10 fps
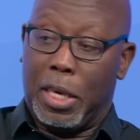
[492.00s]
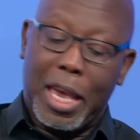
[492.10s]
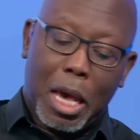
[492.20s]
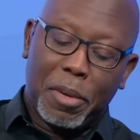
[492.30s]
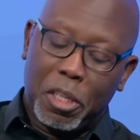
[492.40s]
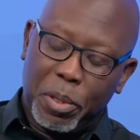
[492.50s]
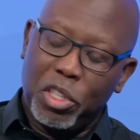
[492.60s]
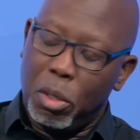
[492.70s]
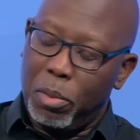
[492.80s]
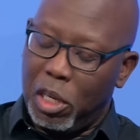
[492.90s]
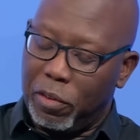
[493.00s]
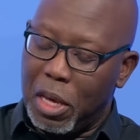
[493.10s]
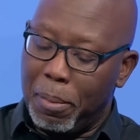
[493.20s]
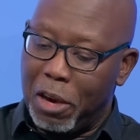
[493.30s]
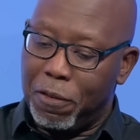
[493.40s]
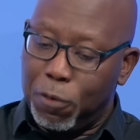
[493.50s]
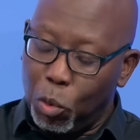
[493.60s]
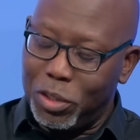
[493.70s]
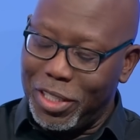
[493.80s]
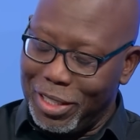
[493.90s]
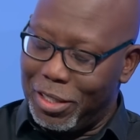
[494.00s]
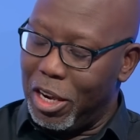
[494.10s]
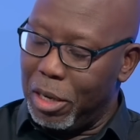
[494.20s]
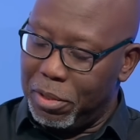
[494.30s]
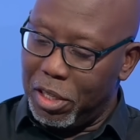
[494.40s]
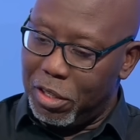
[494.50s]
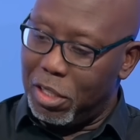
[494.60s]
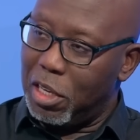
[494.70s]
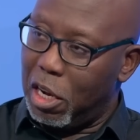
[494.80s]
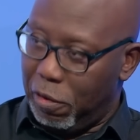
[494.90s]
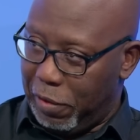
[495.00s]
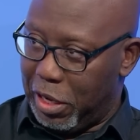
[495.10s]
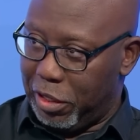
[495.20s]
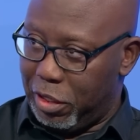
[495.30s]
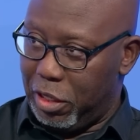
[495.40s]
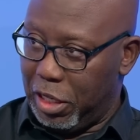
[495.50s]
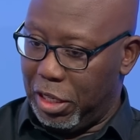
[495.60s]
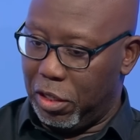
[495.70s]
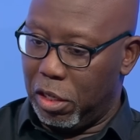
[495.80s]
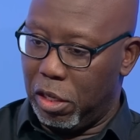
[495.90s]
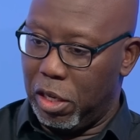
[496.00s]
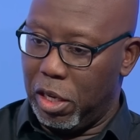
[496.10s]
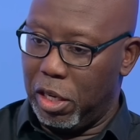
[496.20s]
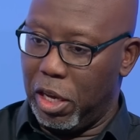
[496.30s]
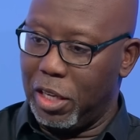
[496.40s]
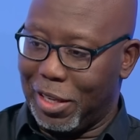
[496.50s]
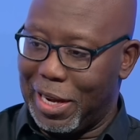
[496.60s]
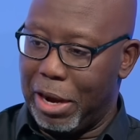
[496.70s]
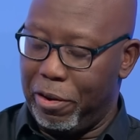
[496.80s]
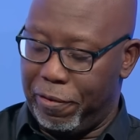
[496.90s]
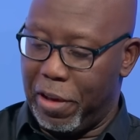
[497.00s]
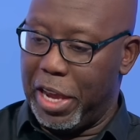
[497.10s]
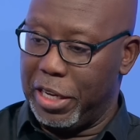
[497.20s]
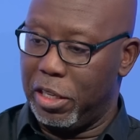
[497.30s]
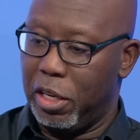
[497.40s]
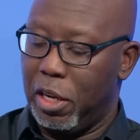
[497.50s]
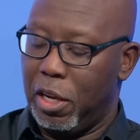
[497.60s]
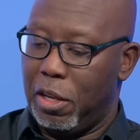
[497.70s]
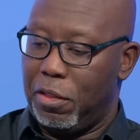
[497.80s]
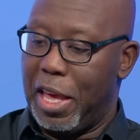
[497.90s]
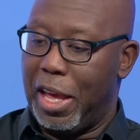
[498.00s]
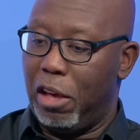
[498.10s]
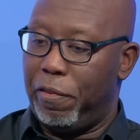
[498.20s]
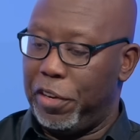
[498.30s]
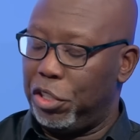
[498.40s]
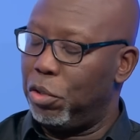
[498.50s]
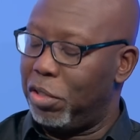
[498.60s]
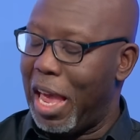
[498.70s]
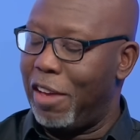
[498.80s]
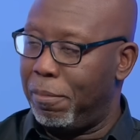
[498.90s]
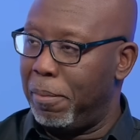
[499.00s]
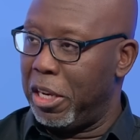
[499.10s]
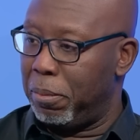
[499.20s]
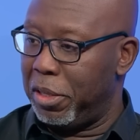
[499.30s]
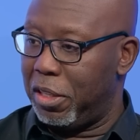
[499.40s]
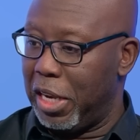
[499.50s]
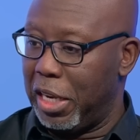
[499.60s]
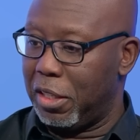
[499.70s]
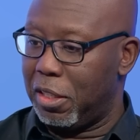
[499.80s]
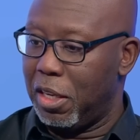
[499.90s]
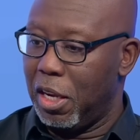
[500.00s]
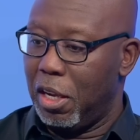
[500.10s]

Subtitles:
Yeah, I mean, the PGMOL have come out 14 times since the start of last season and clarified that officials have made mistakes.